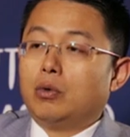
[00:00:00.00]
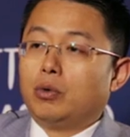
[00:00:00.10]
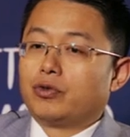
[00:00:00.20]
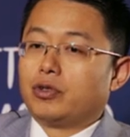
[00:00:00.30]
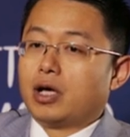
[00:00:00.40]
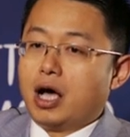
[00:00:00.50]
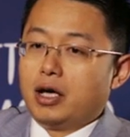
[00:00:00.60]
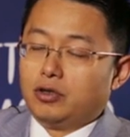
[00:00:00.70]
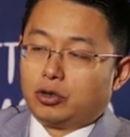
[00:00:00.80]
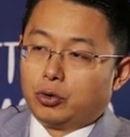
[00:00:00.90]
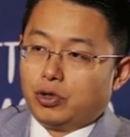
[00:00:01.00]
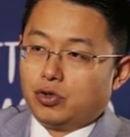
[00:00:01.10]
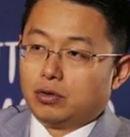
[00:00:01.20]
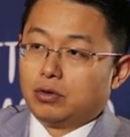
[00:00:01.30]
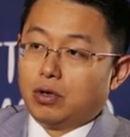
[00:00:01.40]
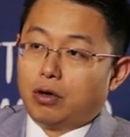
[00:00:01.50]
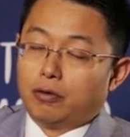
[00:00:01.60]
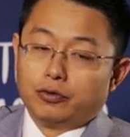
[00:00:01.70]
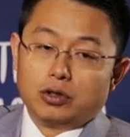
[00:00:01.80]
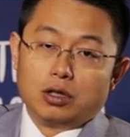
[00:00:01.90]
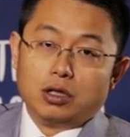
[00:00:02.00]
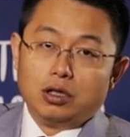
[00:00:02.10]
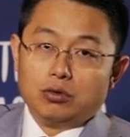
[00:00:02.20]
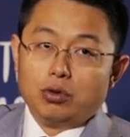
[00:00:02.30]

with the high integration of the